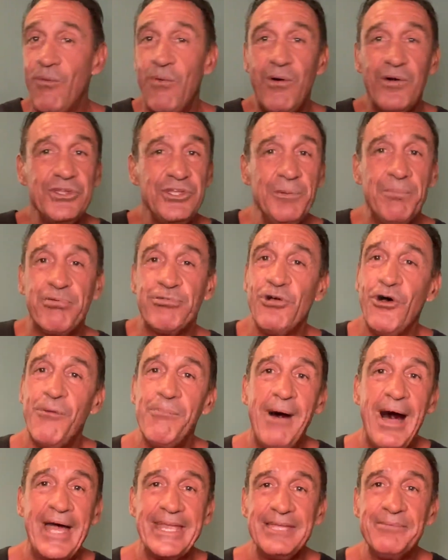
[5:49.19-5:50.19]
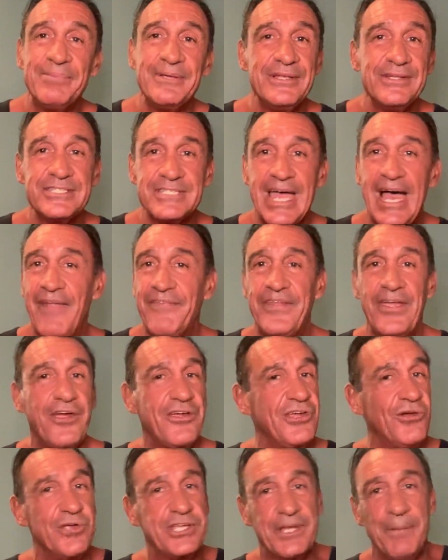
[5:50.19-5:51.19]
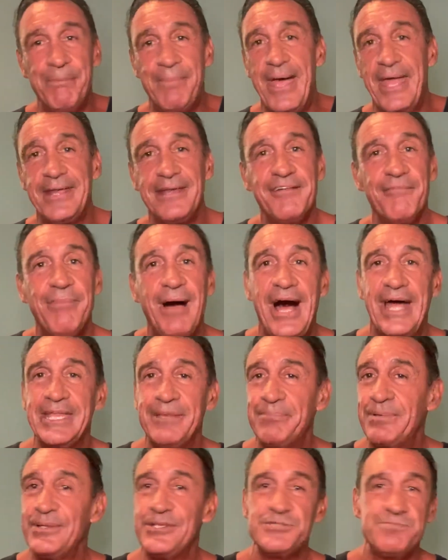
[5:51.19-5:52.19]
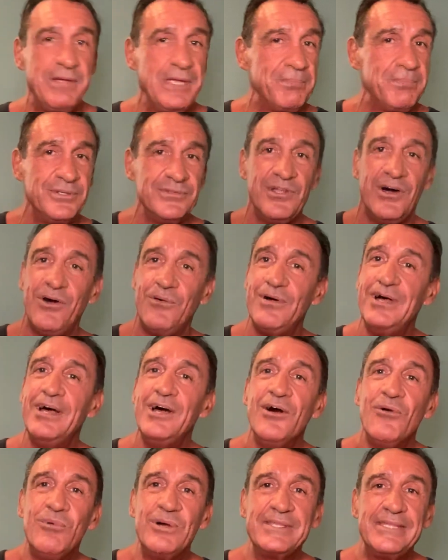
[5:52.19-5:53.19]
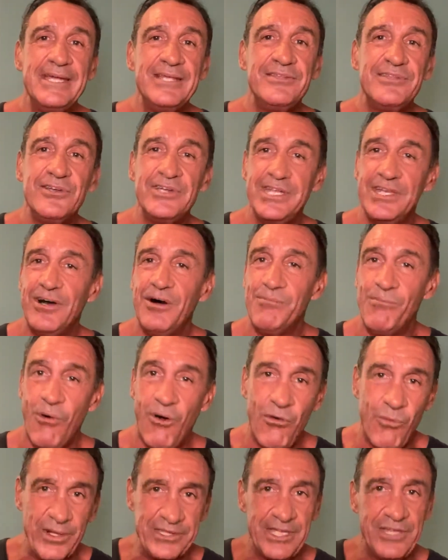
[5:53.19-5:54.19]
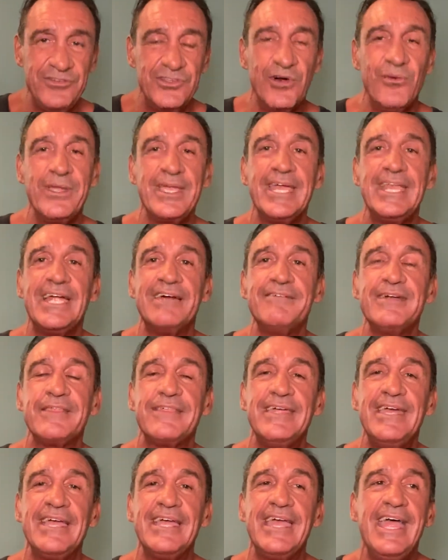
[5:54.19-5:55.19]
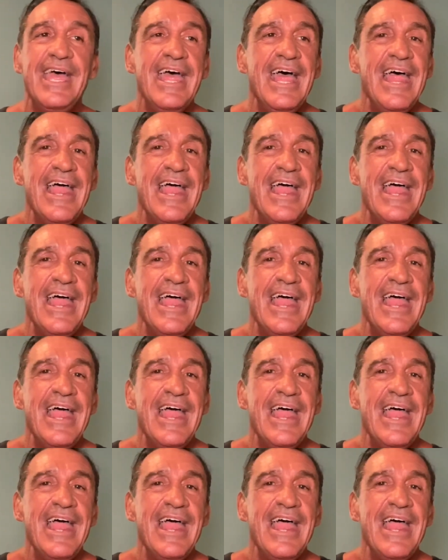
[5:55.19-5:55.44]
all you pro bodybuilders out there, you competitive bodybuilders, people know what they do, you know, more what they're doing and everything.